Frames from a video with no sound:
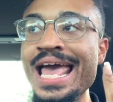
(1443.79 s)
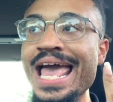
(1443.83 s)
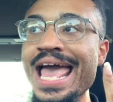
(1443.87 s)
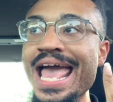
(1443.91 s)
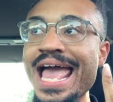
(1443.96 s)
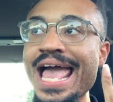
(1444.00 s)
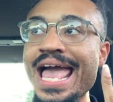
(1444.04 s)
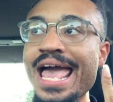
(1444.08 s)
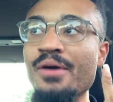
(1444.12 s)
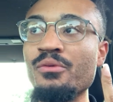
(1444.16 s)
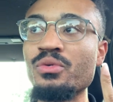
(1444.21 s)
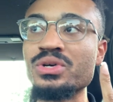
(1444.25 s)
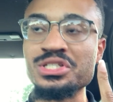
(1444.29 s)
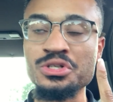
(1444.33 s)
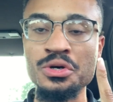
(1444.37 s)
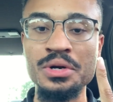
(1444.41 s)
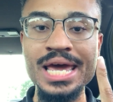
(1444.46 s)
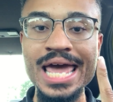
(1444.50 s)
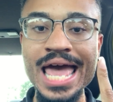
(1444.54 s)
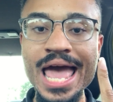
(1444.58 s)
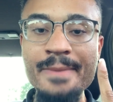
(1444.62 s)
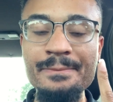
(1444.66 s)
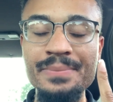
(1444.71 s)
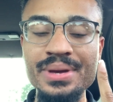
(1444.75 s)
And what's going to
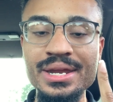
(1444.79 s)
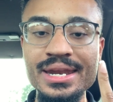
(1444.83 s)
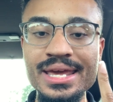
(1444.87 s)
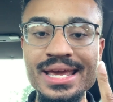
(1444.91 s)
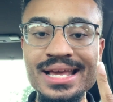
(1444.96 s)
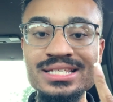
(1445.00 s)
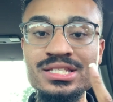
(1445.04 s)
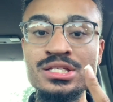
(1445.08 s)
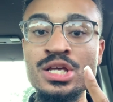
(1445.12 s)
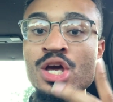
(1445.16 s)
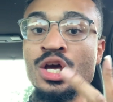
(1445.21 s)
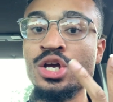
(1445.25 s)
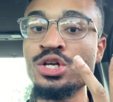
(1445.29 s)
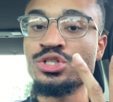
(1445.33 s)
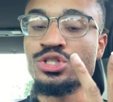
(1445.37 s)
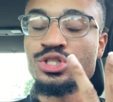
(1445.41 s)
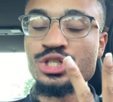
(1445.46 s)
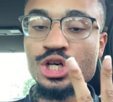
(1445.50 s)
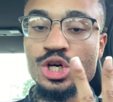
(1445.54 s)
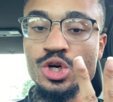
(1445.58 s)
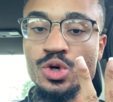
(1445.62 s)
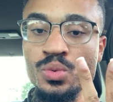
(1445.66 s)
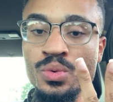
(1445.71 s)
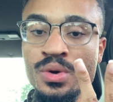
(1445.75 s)
happen is,
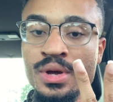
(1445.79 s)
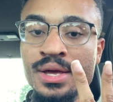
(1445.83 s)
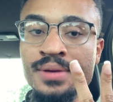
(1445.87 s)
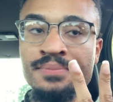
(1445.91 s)
two,